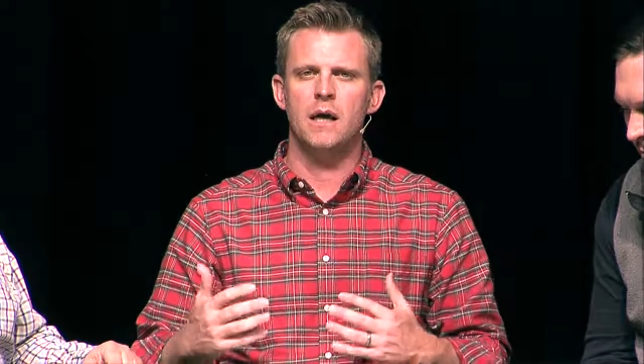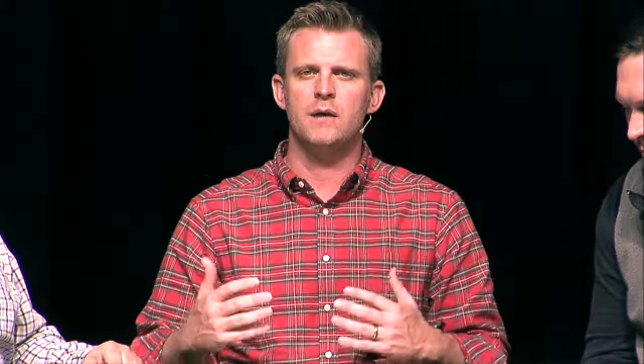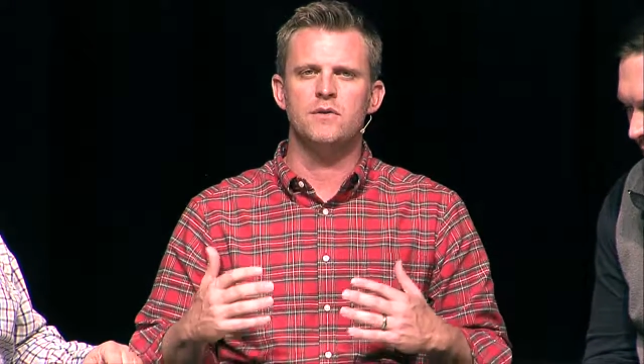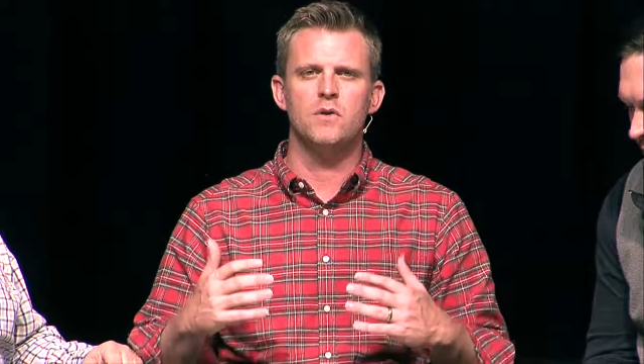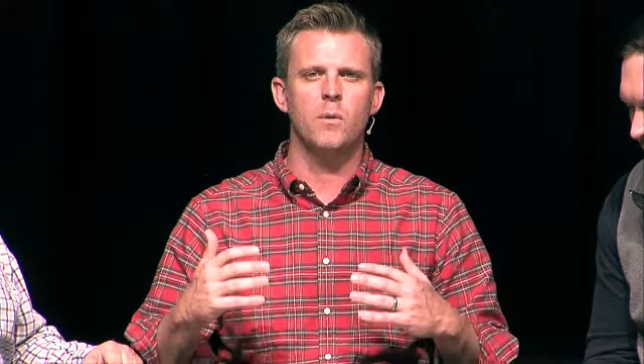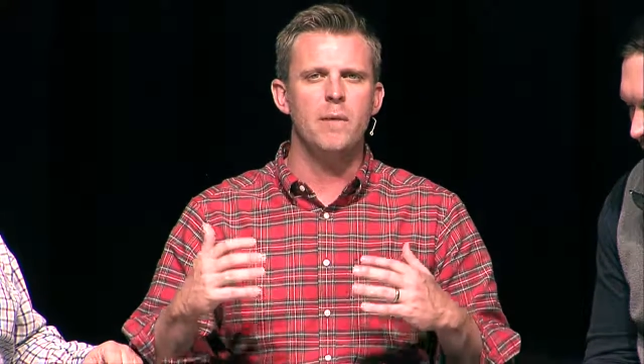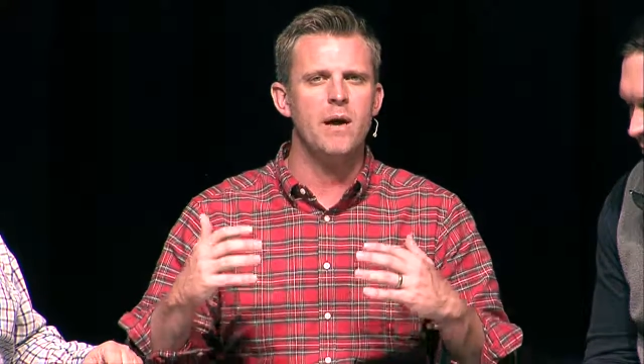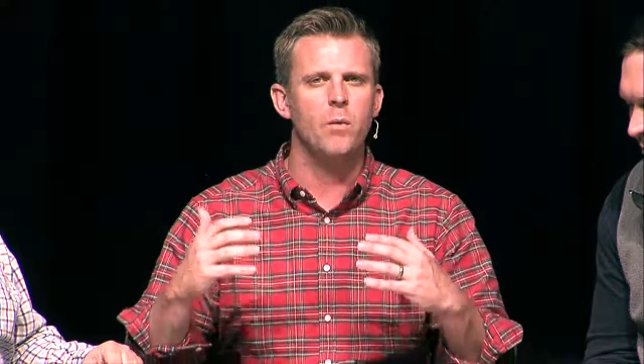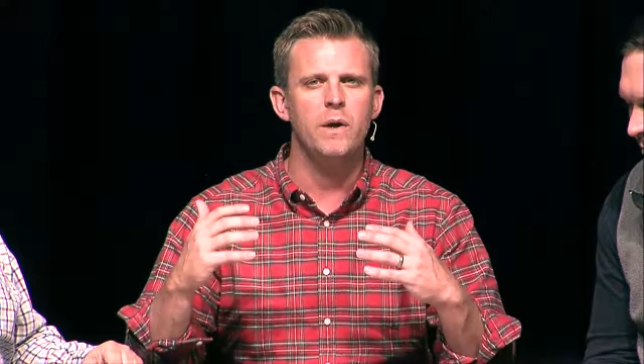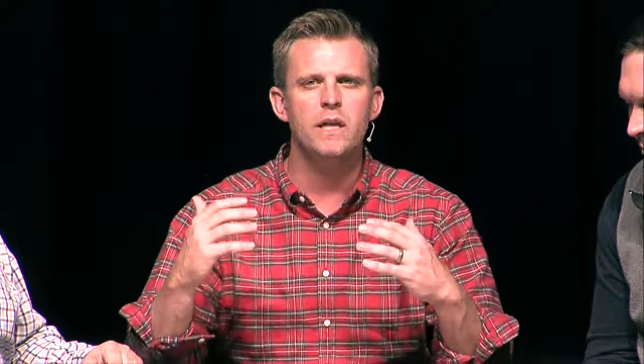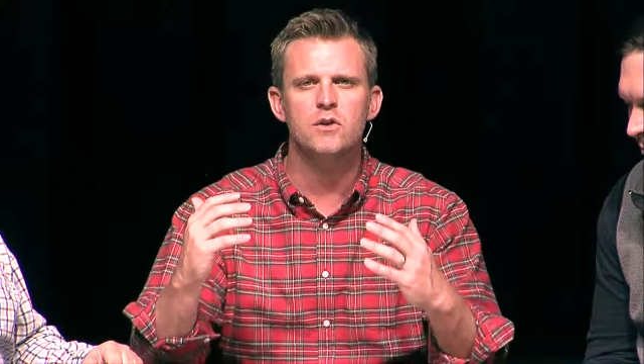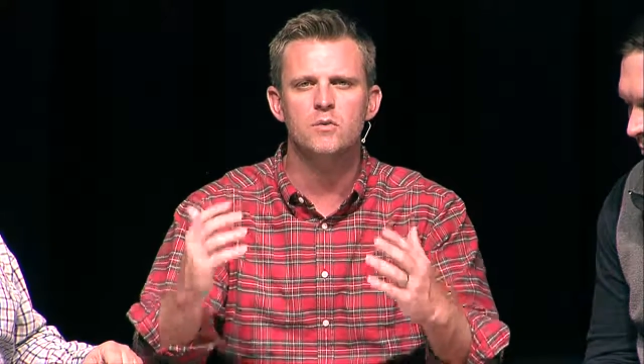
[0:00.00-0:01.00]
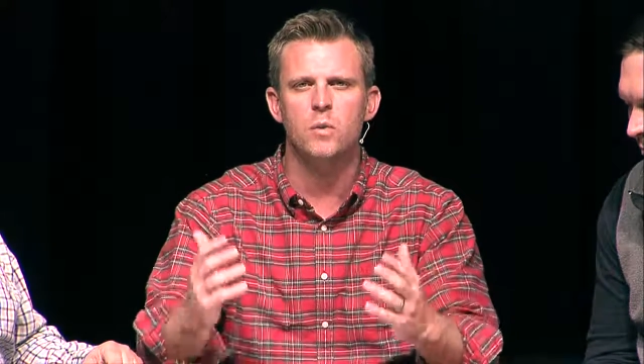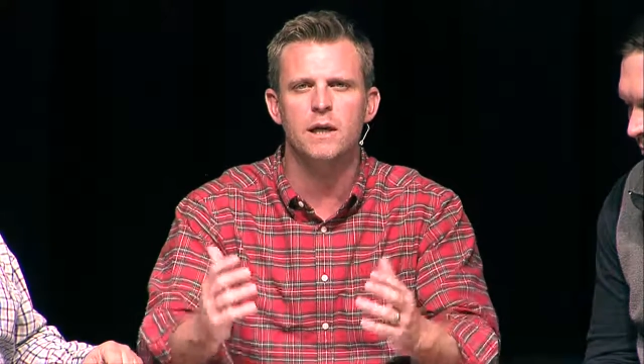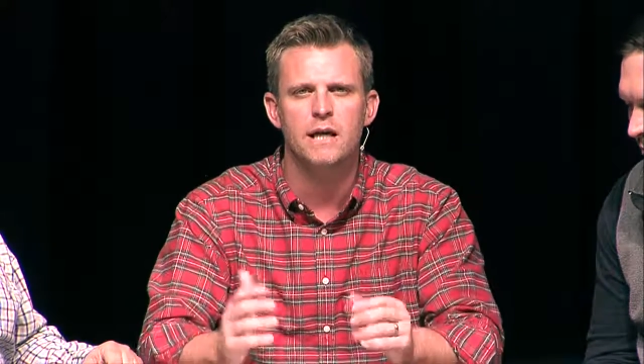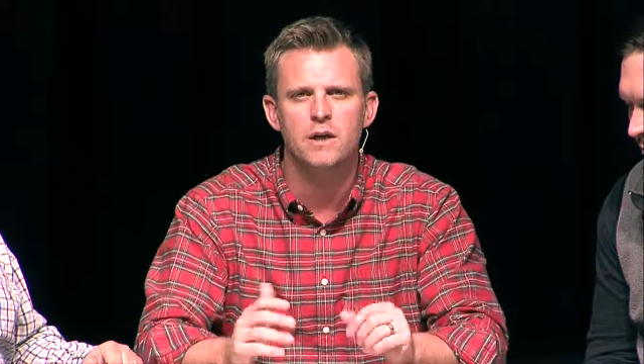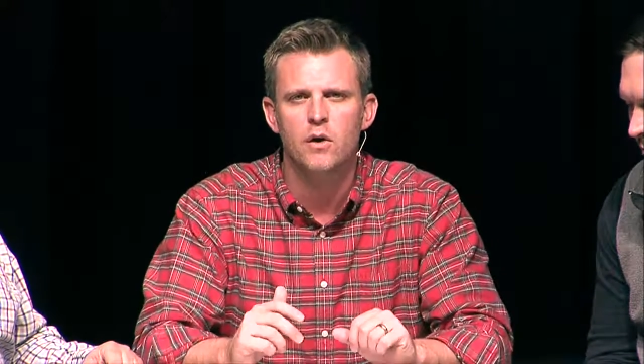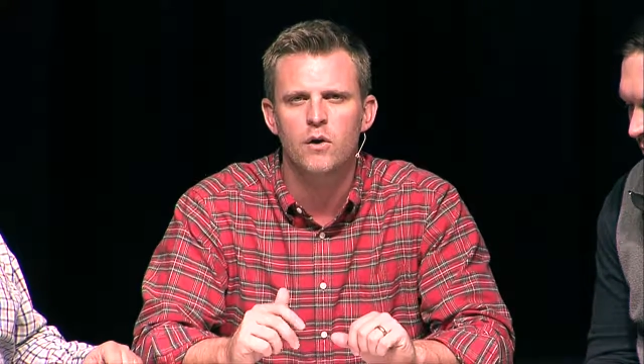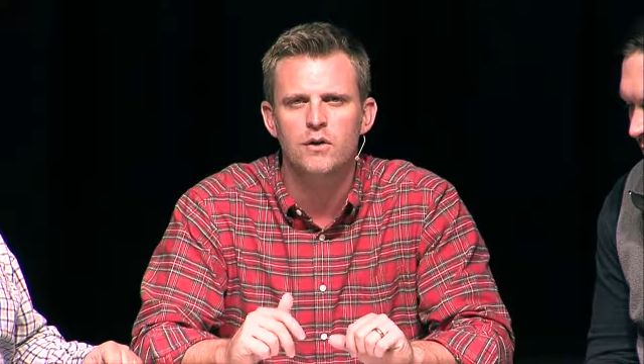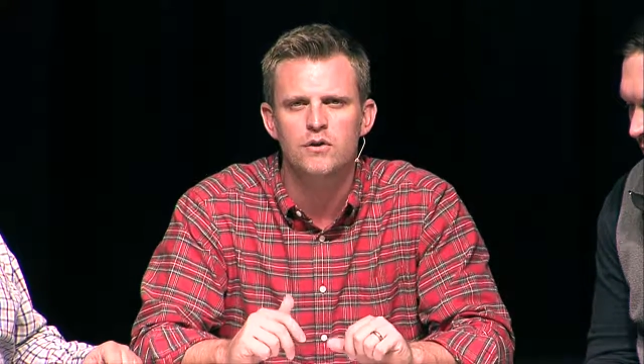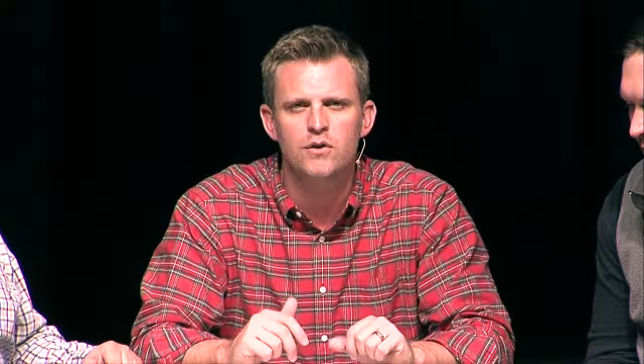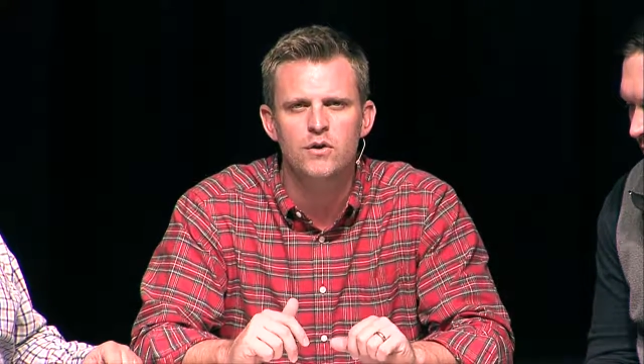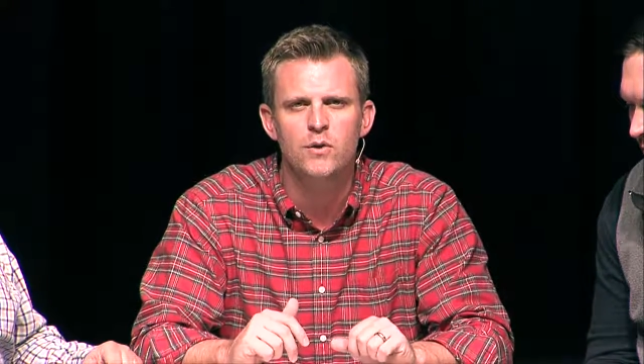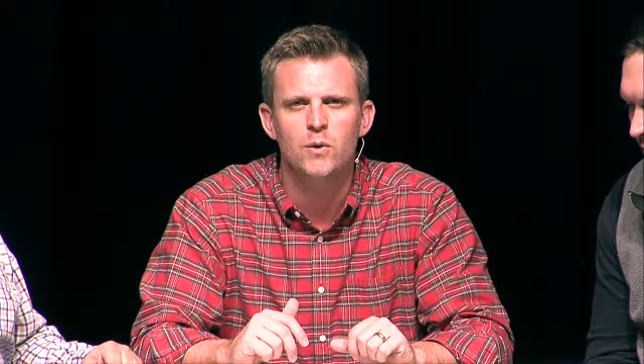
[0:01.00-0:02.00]
And so, man, we just want to
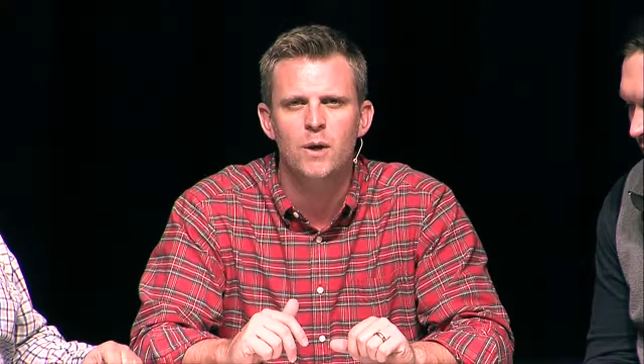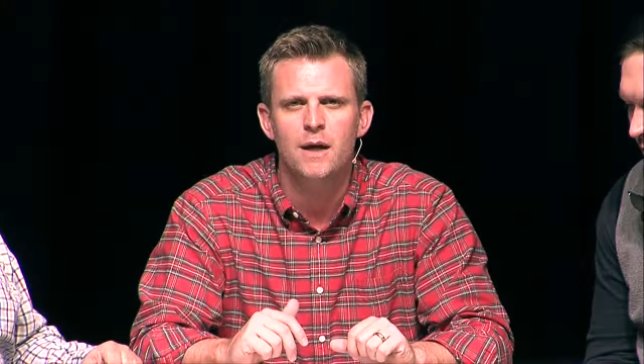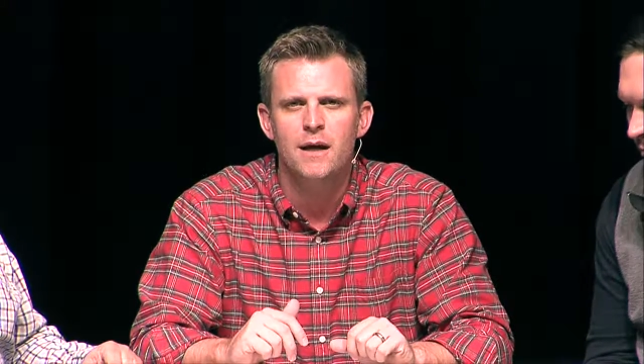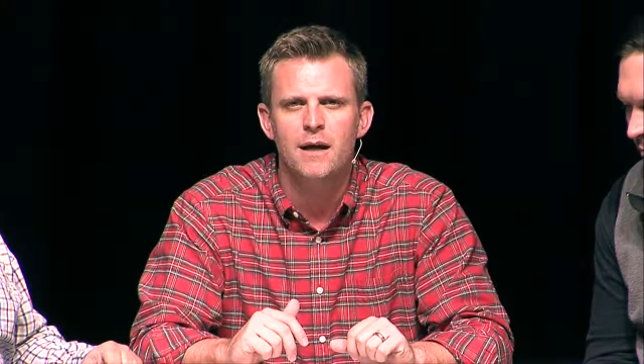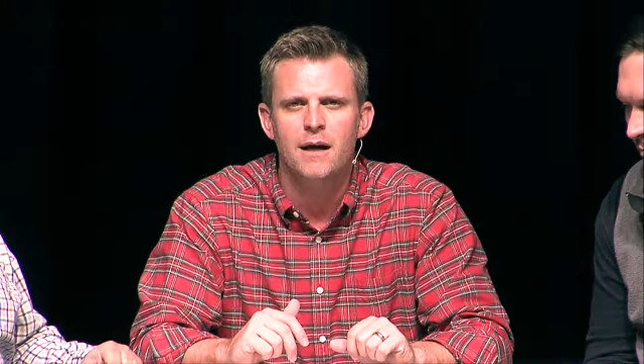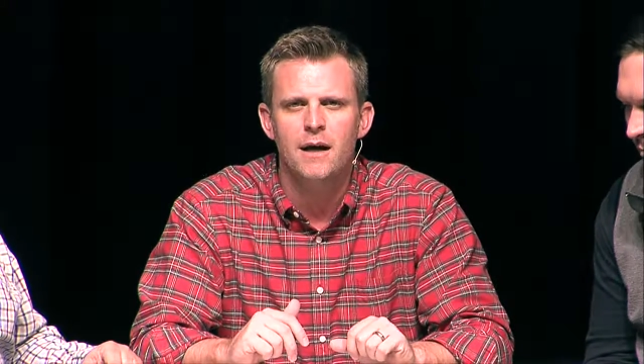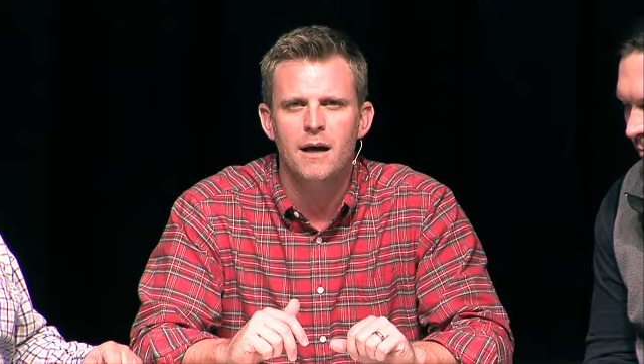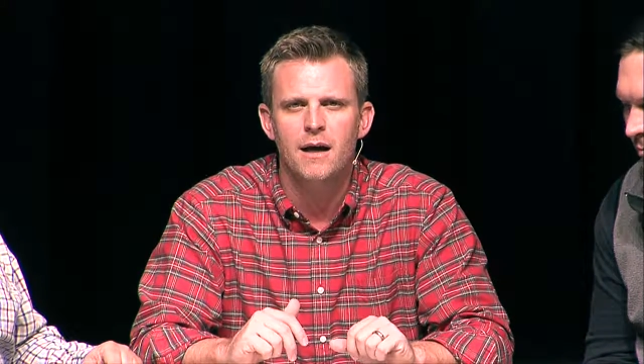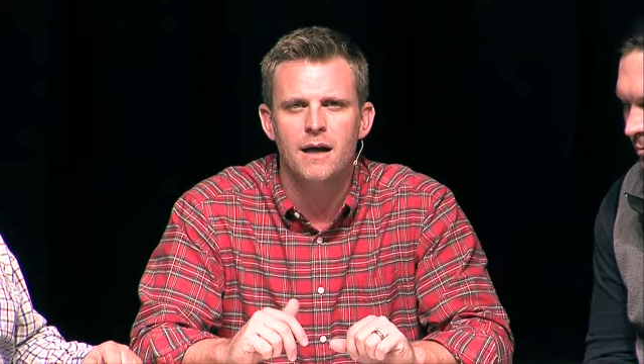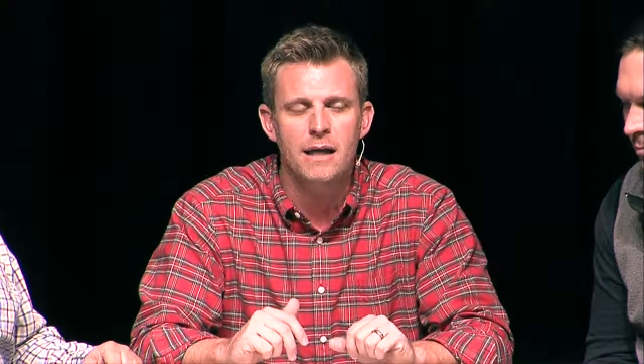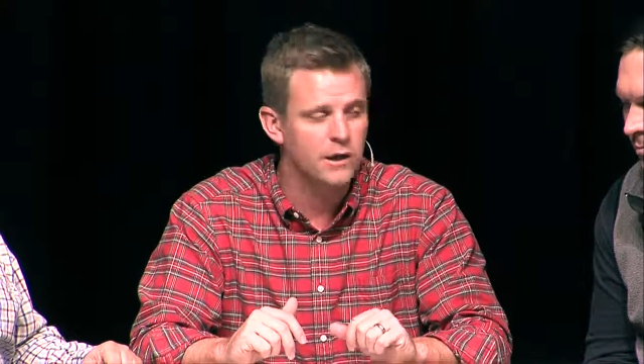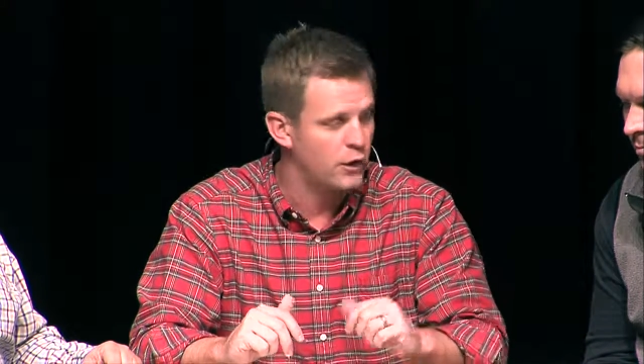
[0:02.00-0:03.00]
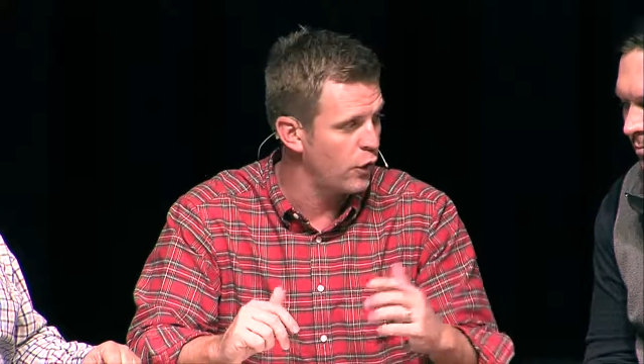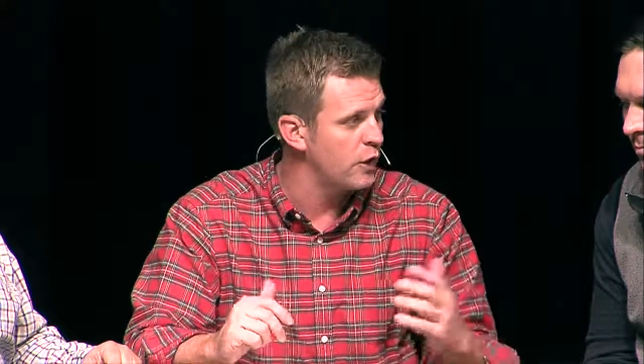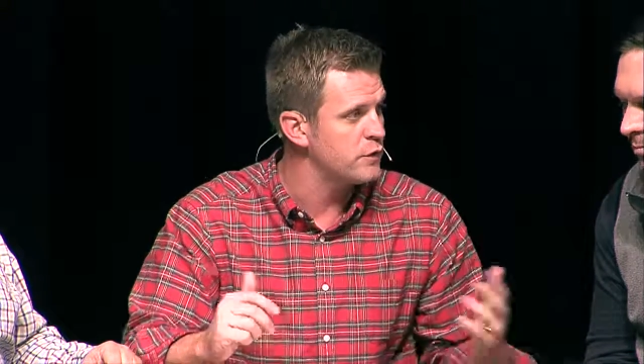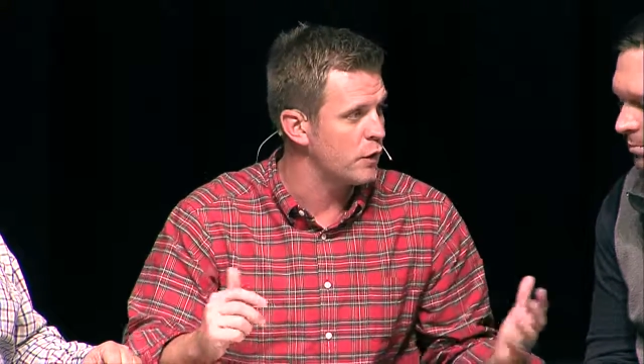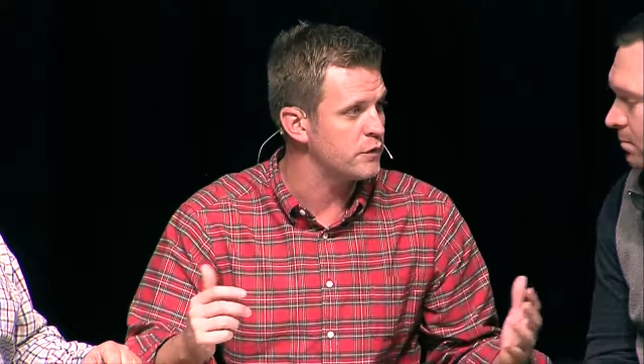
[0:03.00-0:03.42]
encourage you and encourage